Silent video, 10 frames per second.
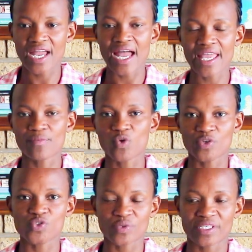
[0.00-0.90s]
I am
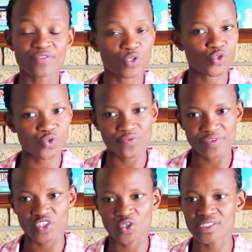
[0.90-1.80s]
going to leave those two
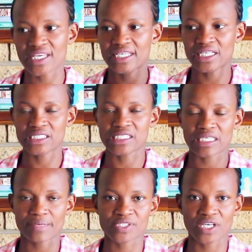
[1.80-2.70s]
videos in the
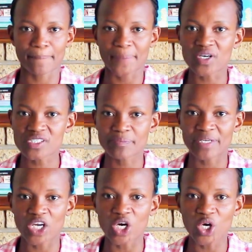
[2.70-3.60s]
description box
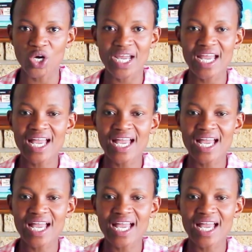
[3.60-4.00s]
below.